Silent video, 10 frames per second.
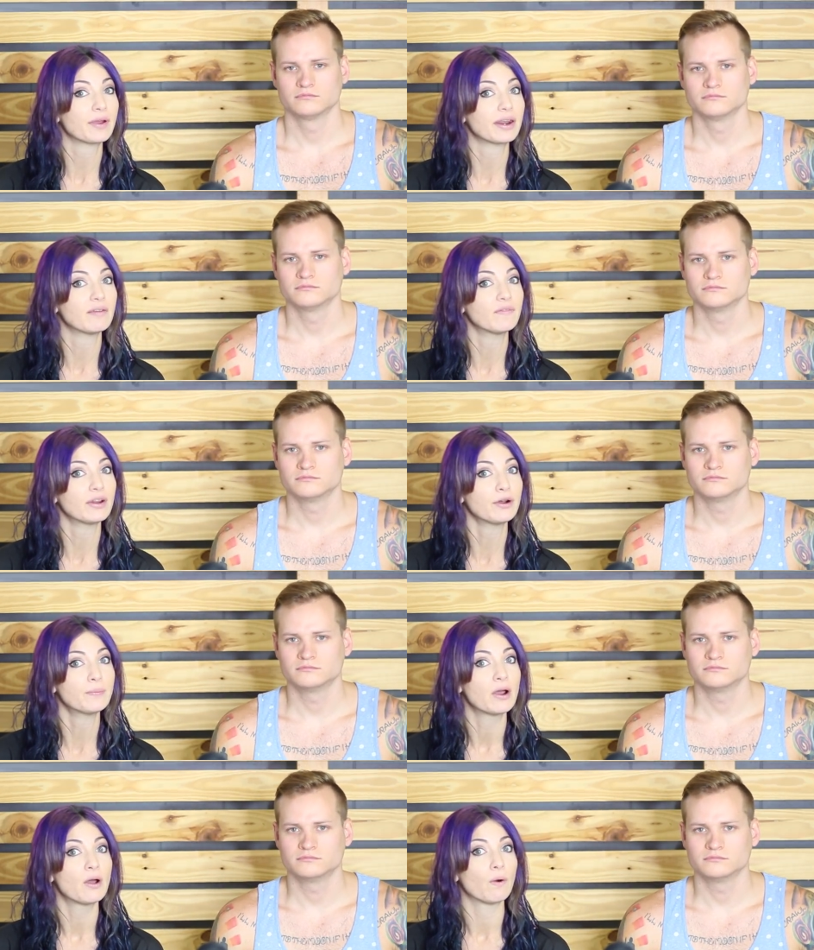Speaker 1: rate envelope
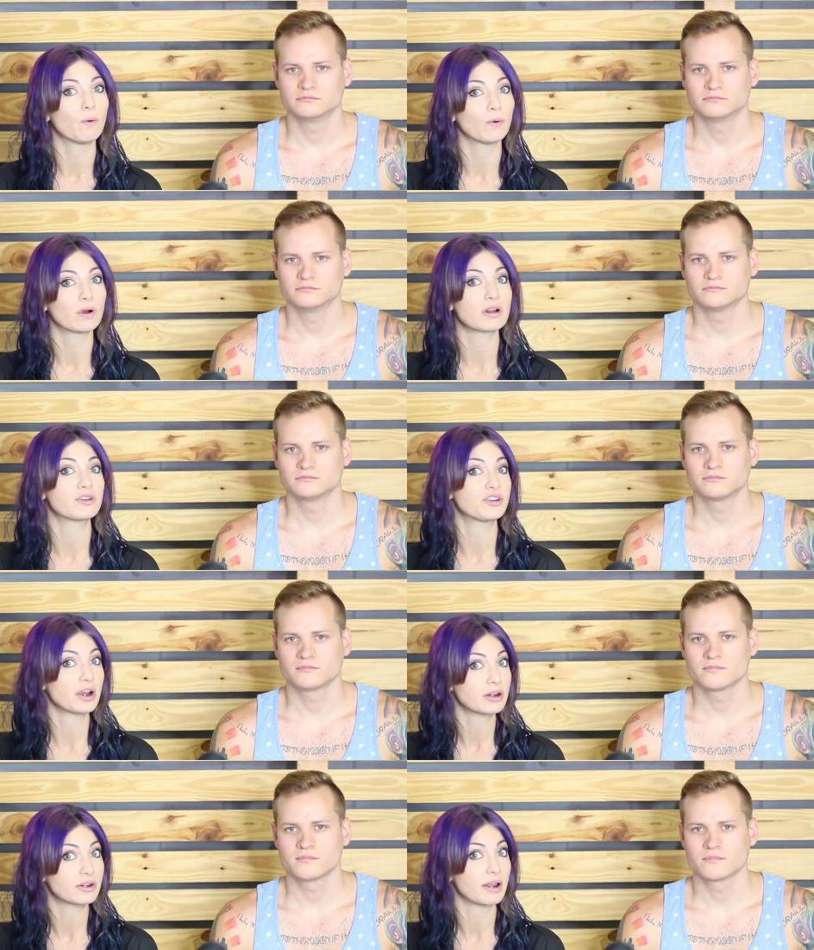or
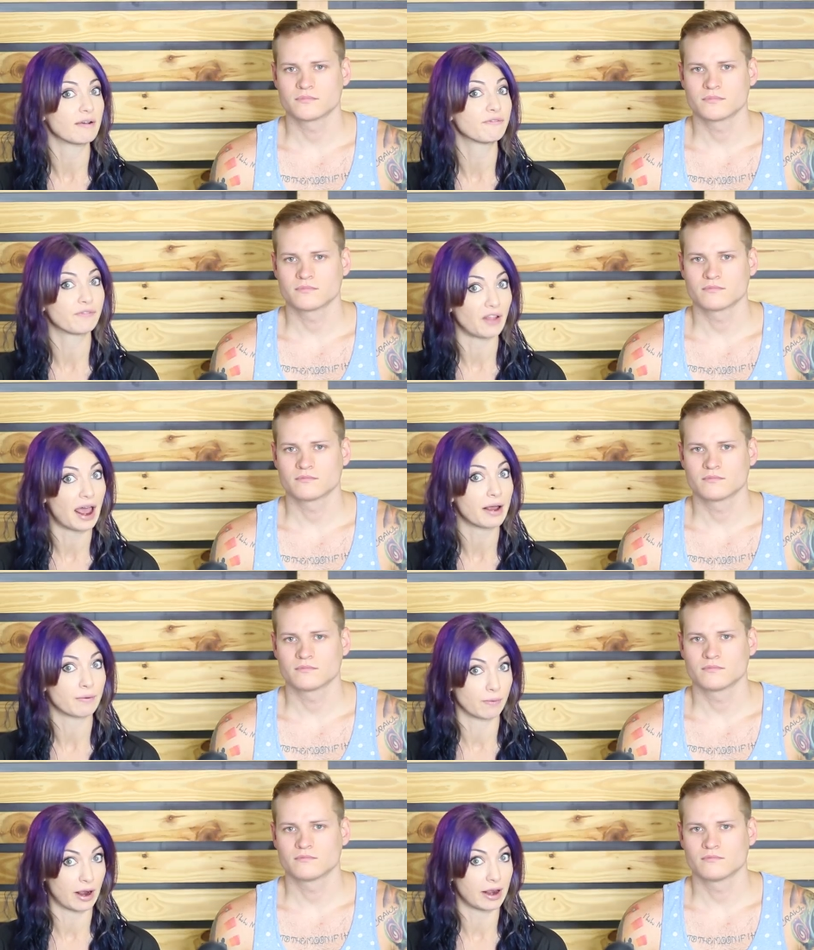just a flat
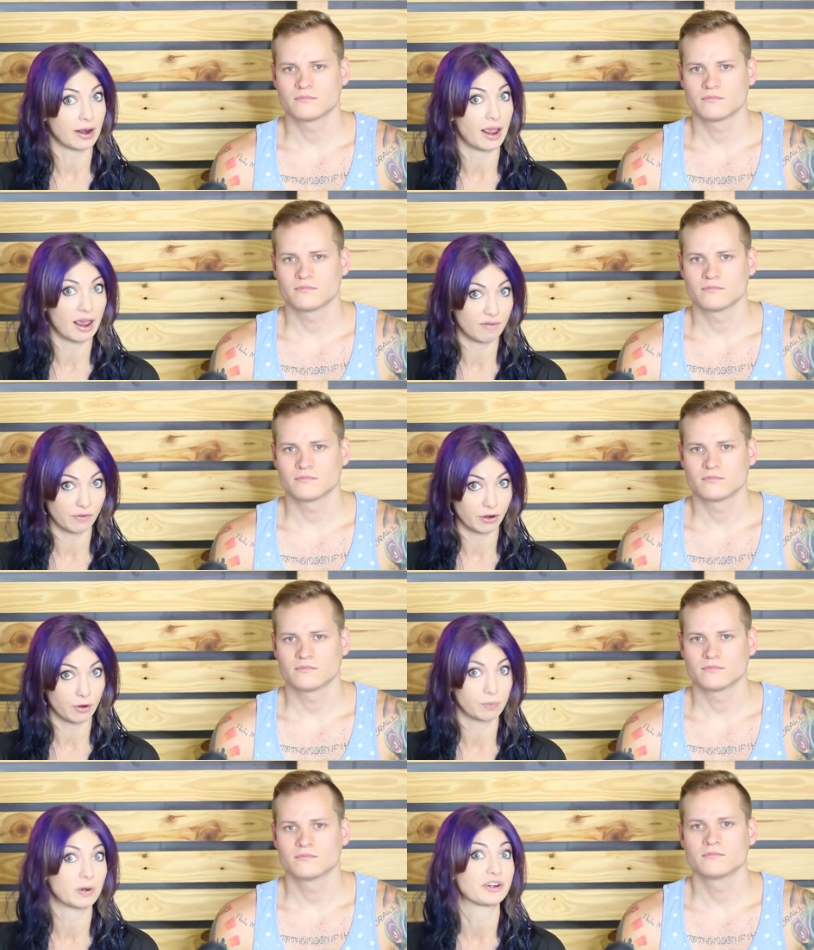rate
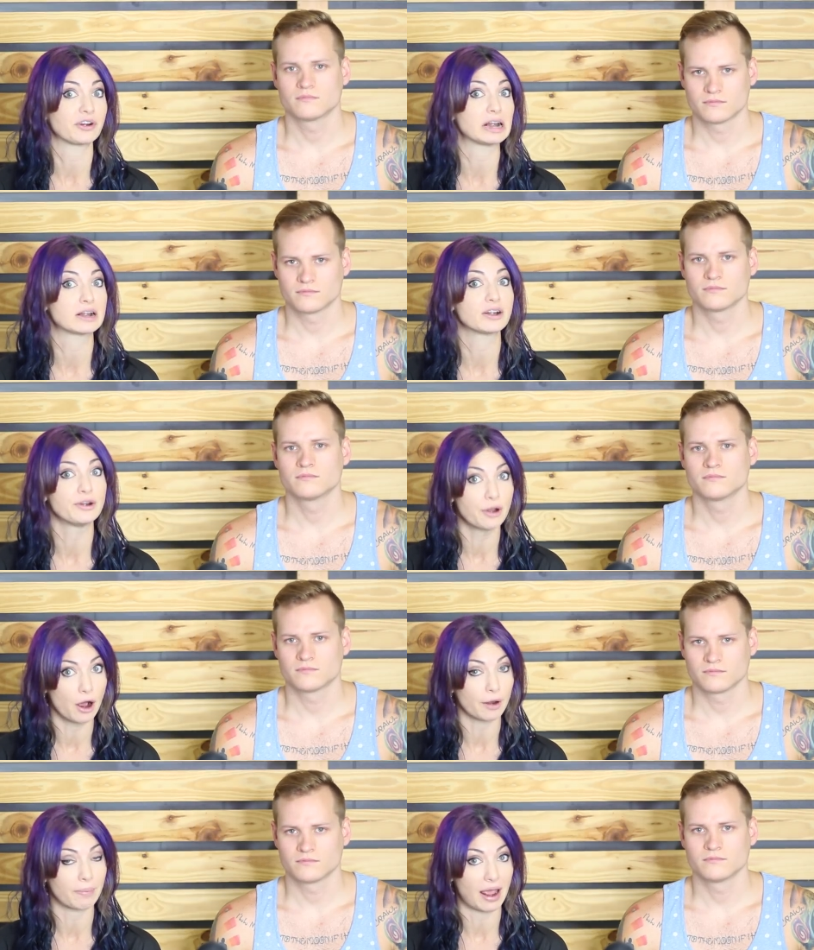envelope, which is
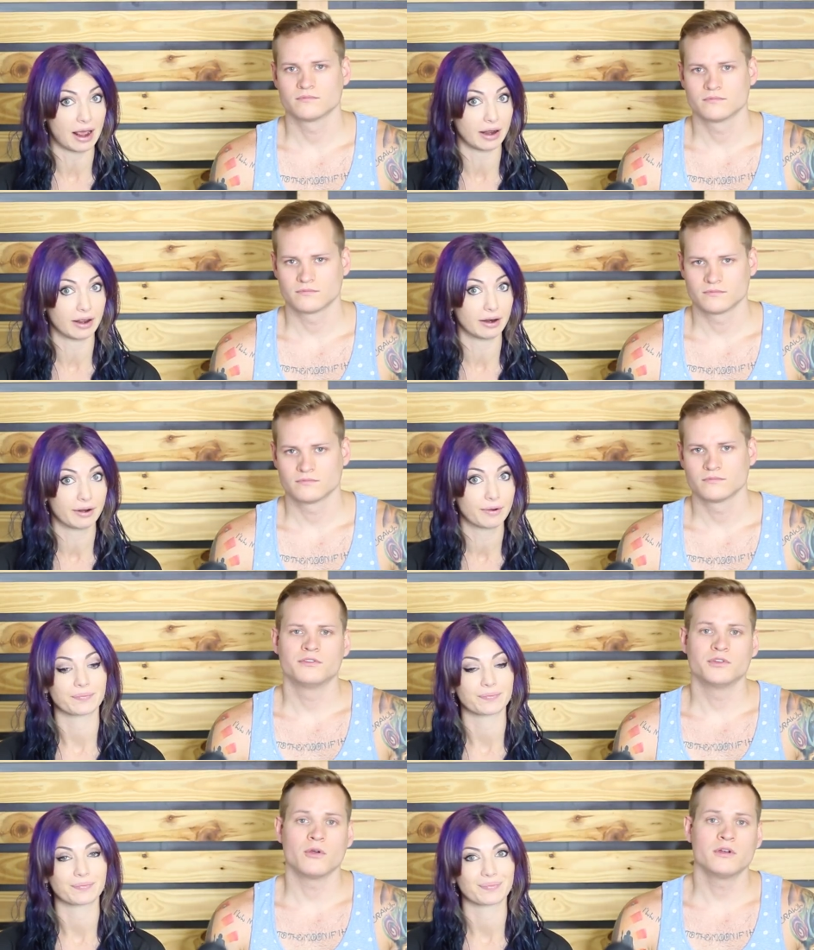not padded.
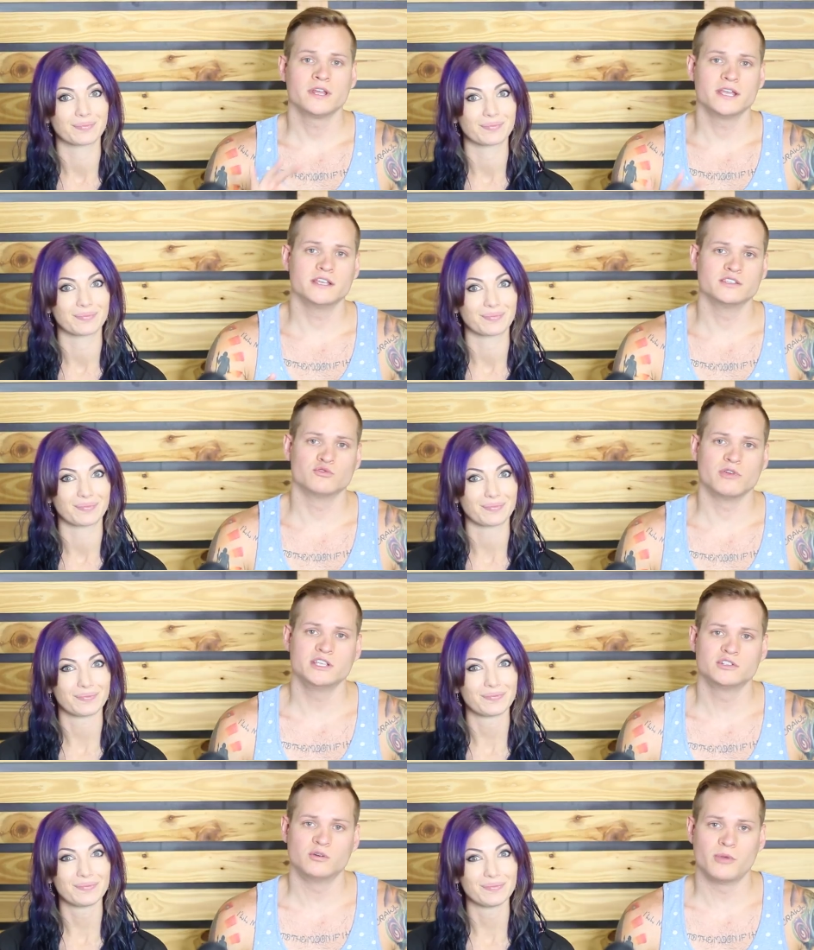
Speaker 2: Third is
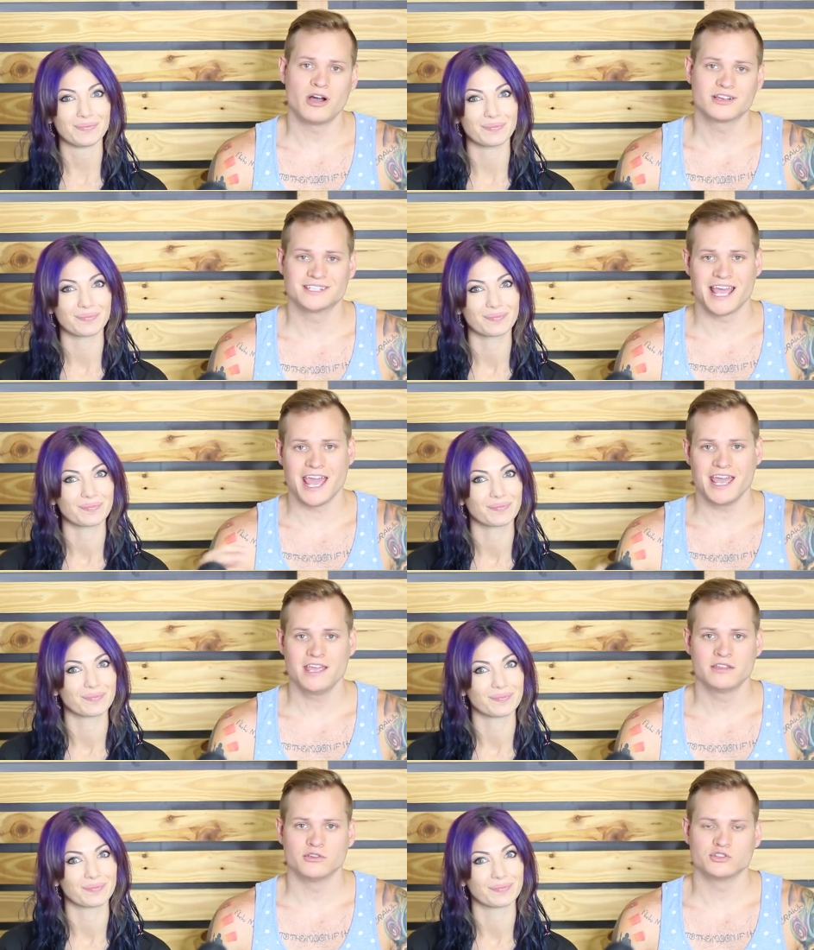regional box
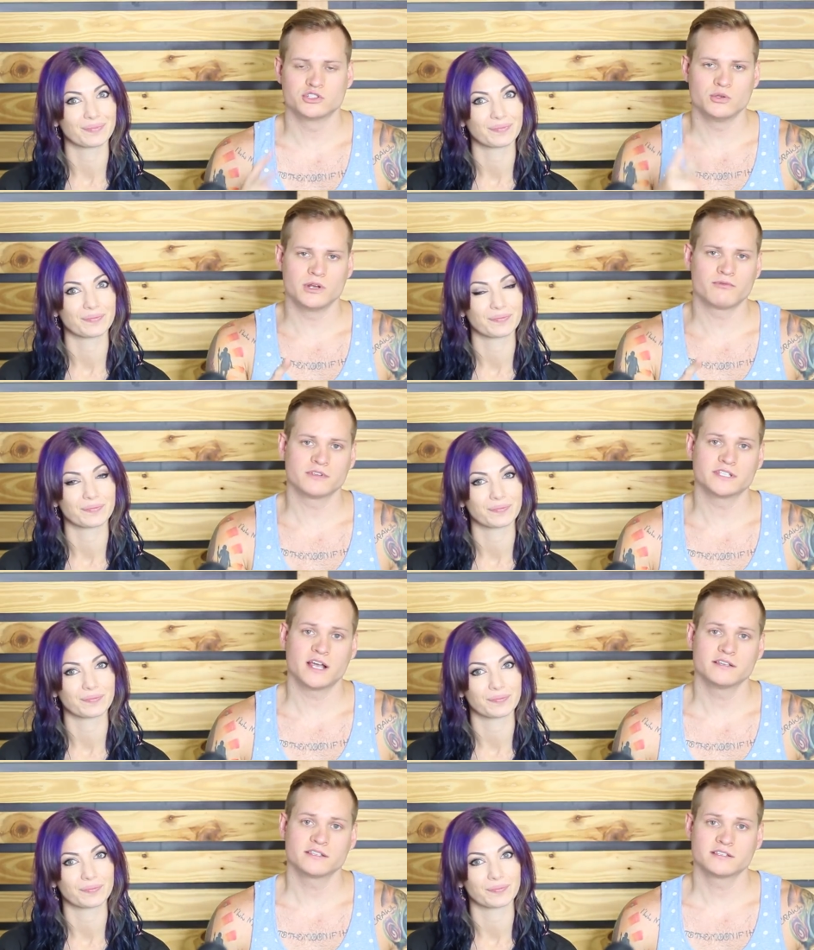A. There's two different
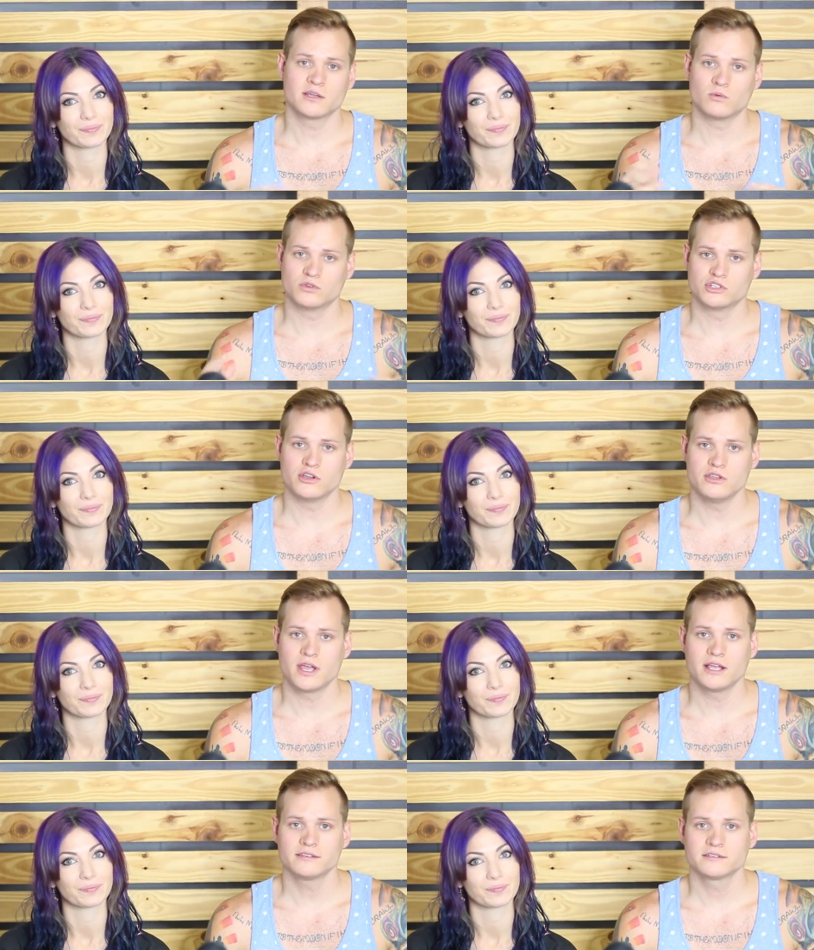sizes that we'll show you
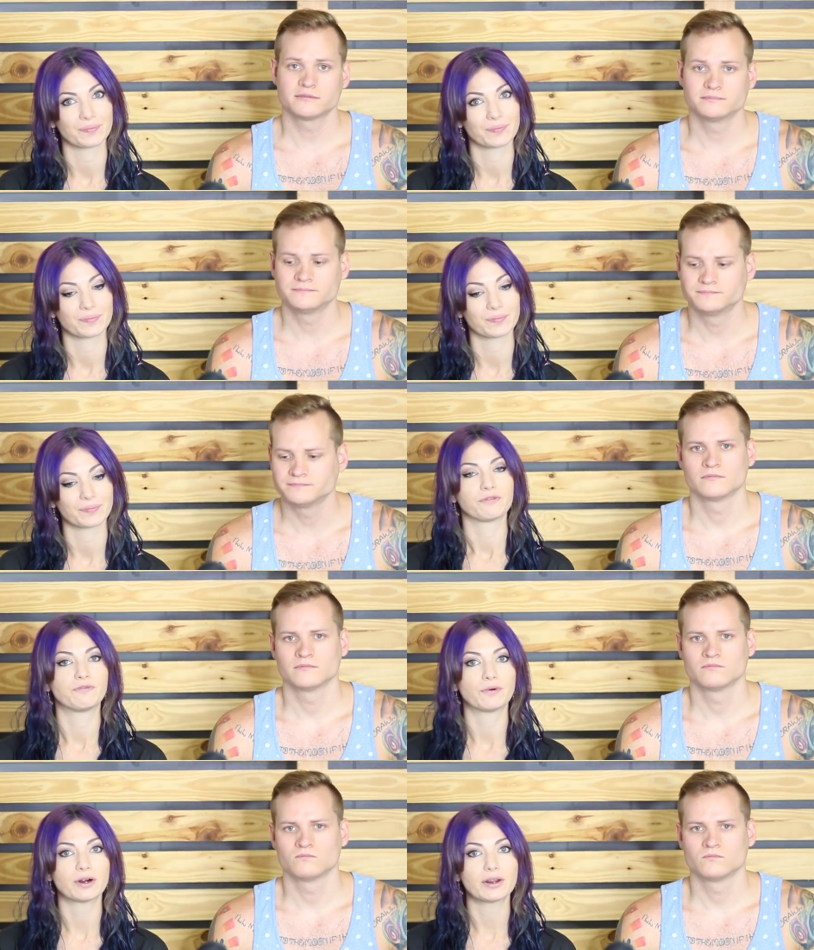guys.
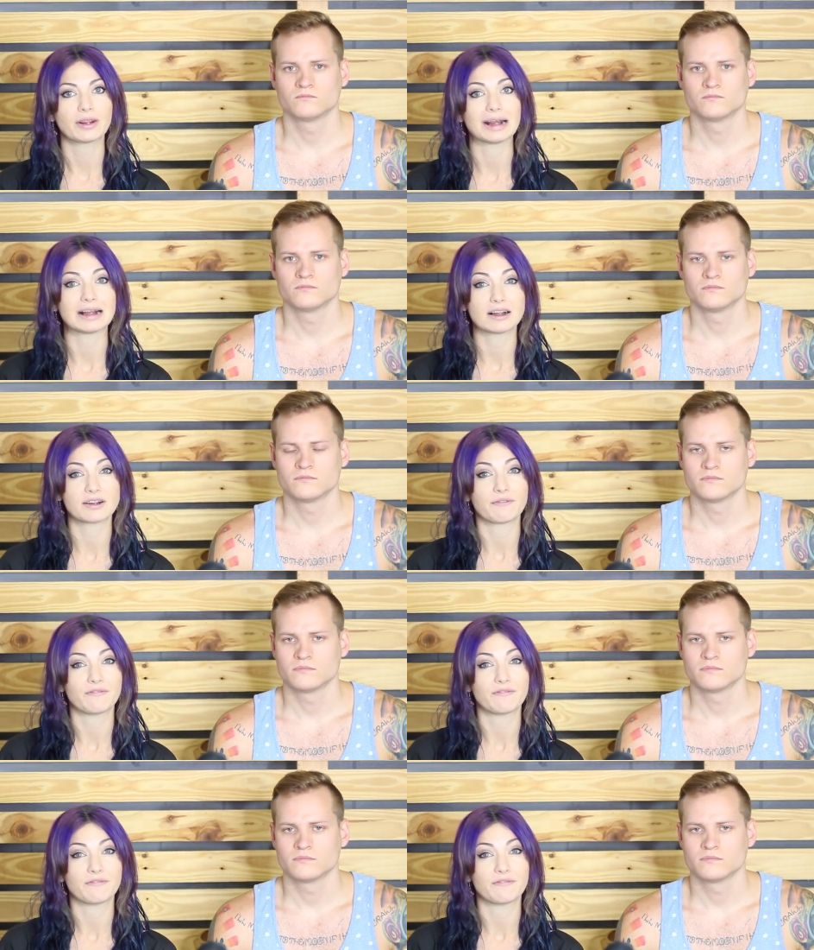
Speaker 1: Fourth is